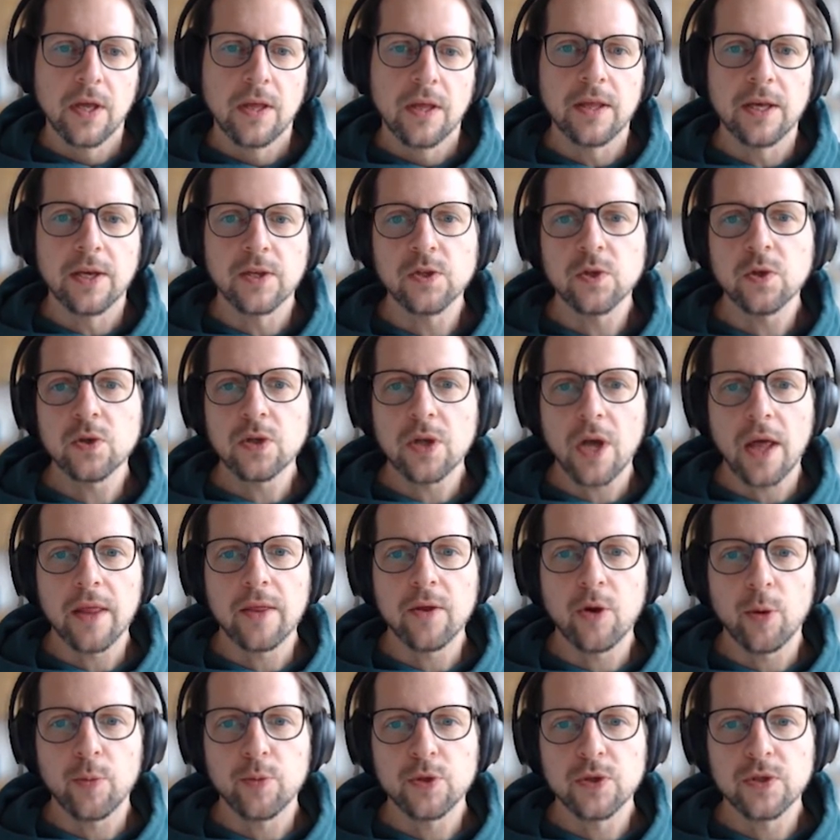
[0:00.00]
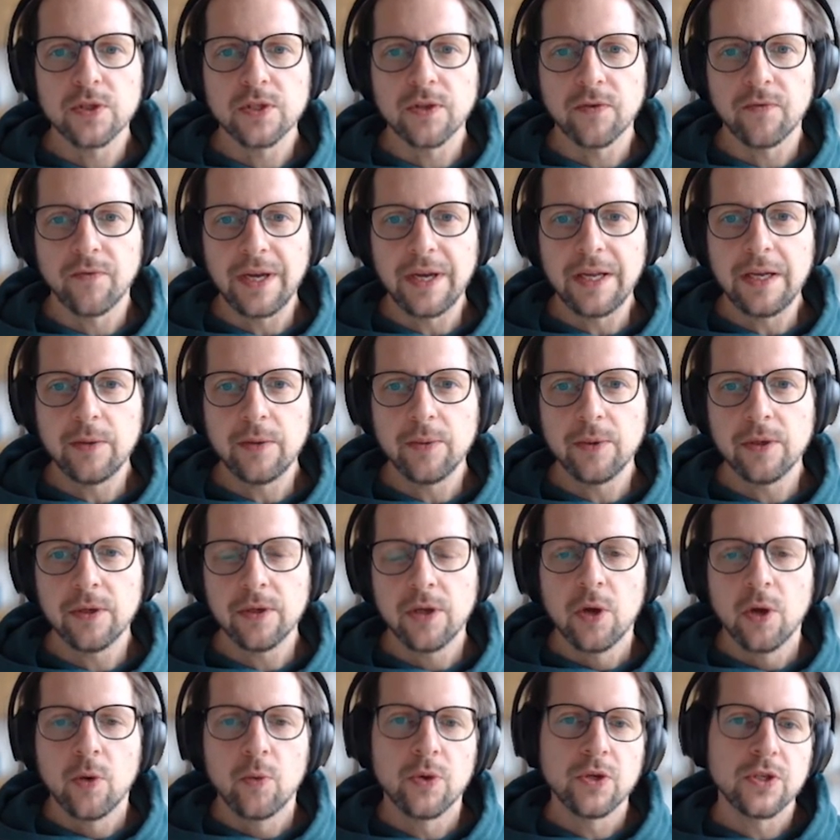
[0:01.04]
There are certain other options available
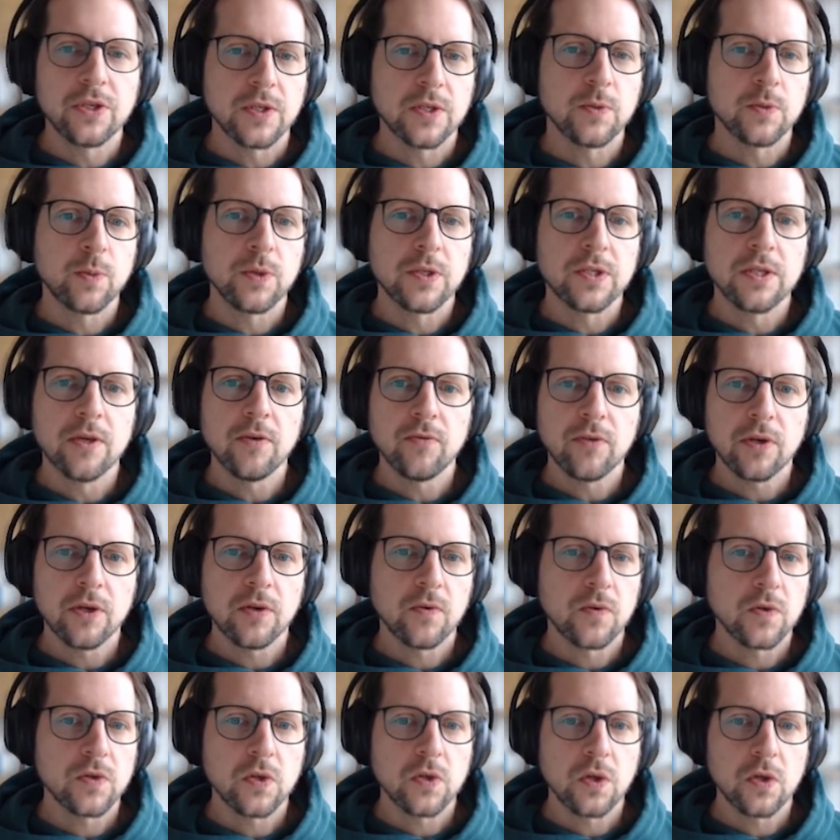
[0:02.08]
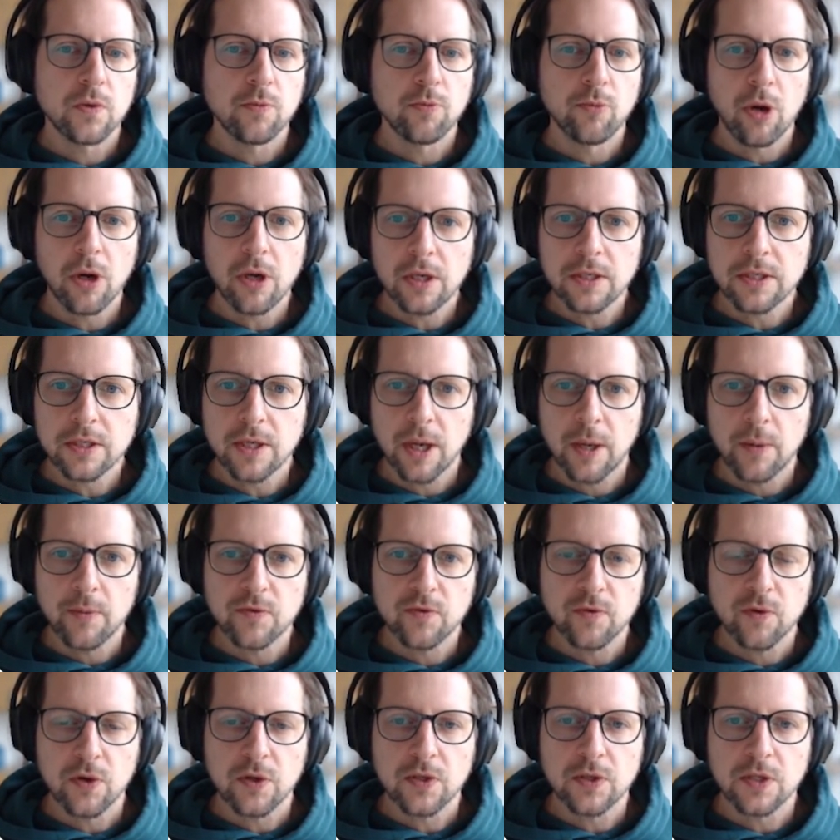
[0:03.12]
which are specific for certain model types,
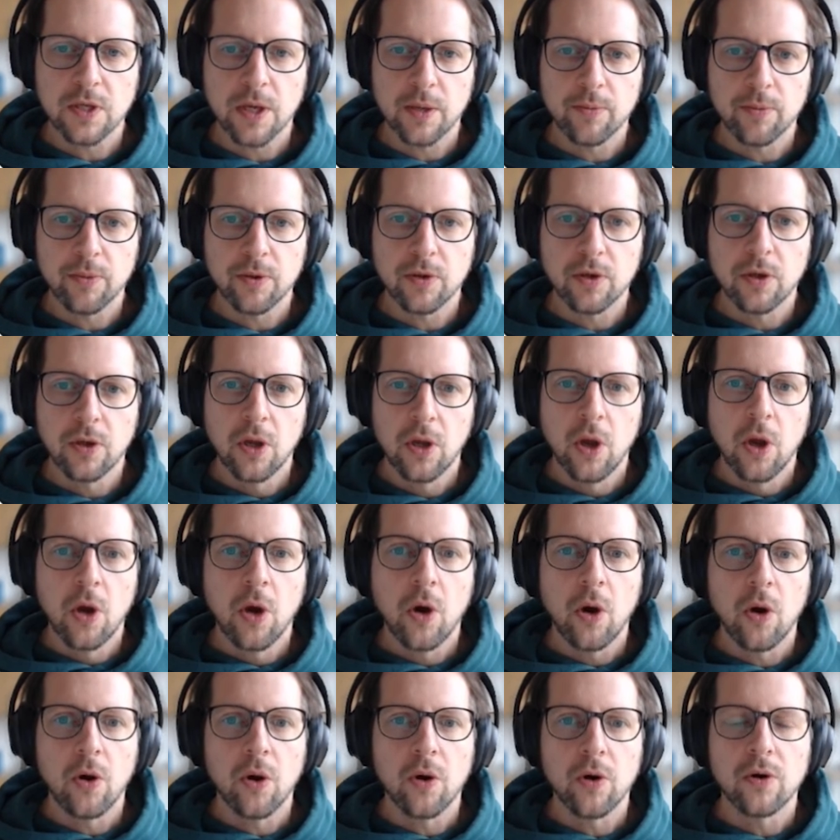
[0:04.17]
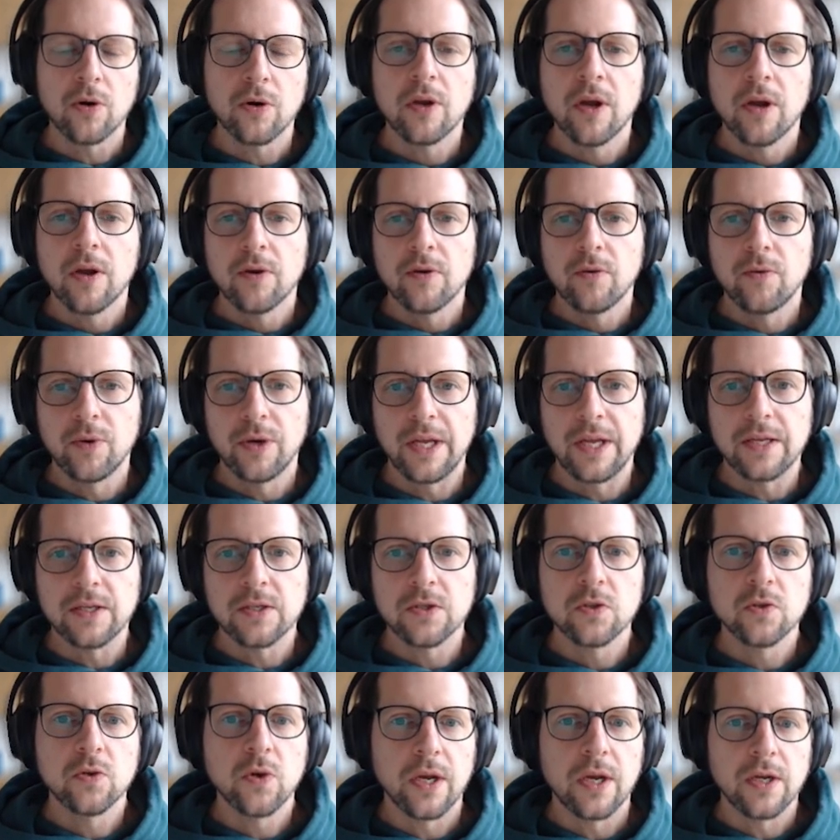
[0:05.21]
for example, or
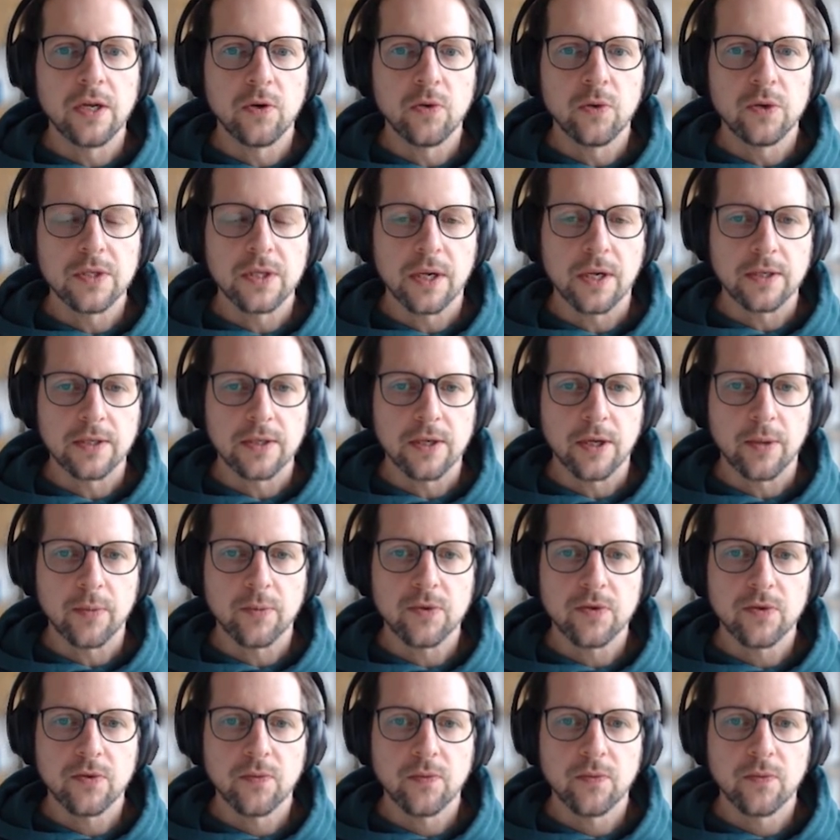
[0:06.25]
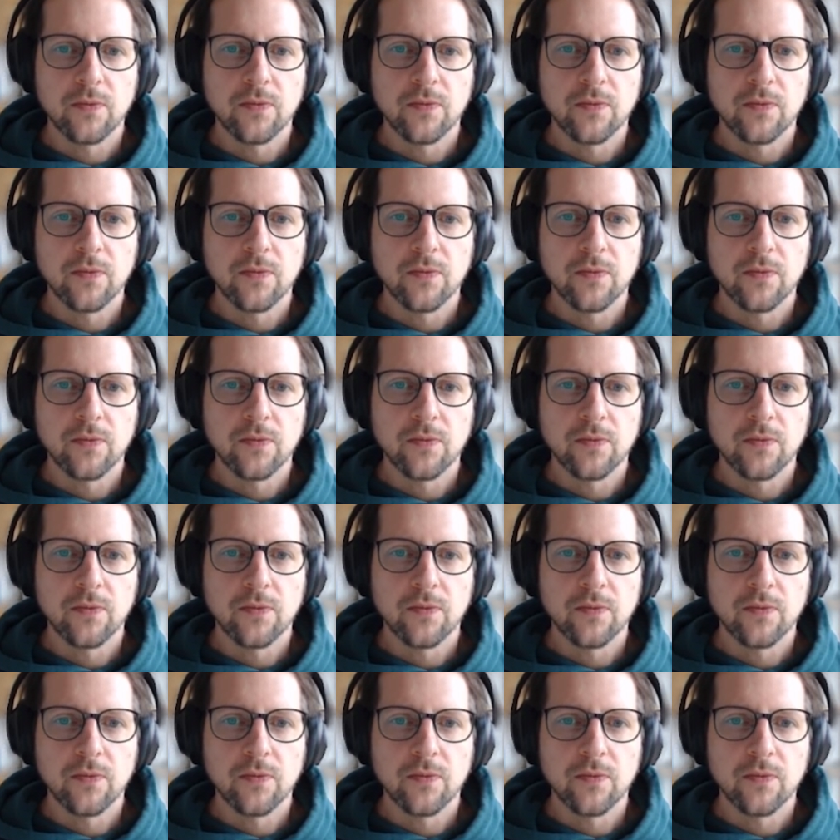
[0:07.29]
related to any result types.